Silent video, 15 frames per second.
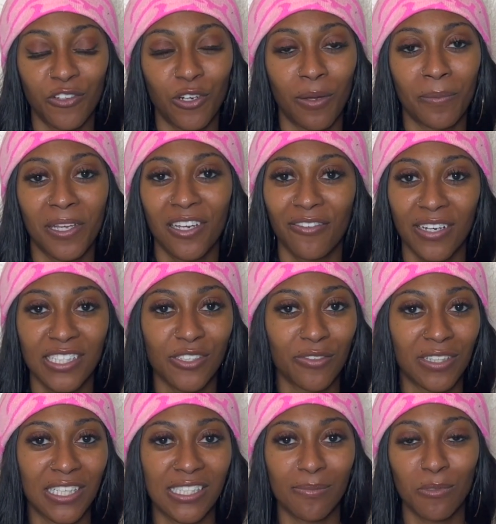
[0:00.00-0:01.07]
I'm getting ready to
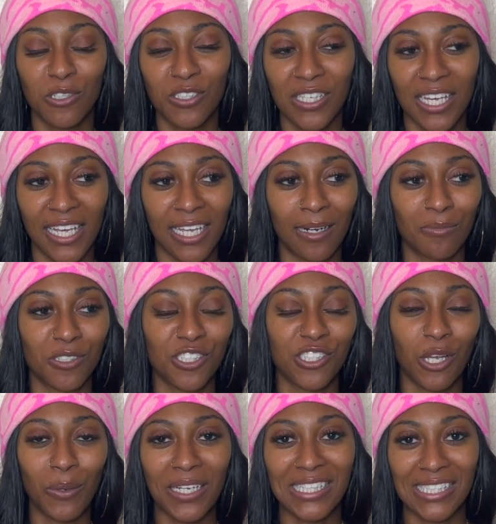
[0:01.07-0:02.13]
release music, and I'm just
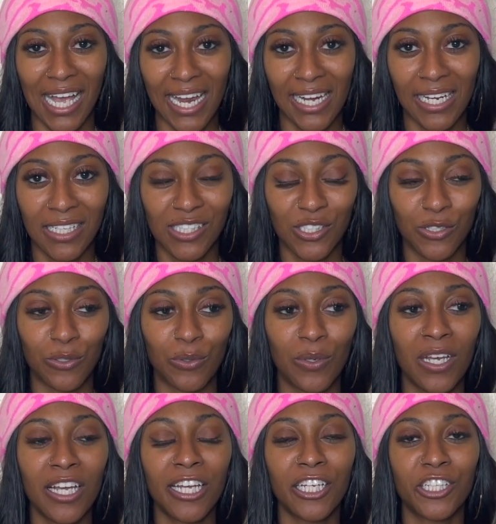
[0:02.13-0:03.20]
so excited to
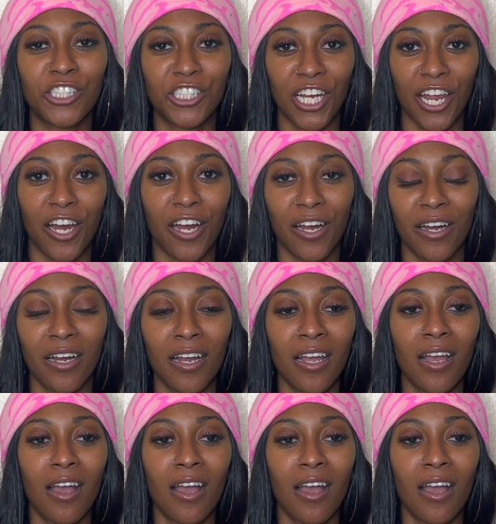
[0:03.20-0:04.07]
share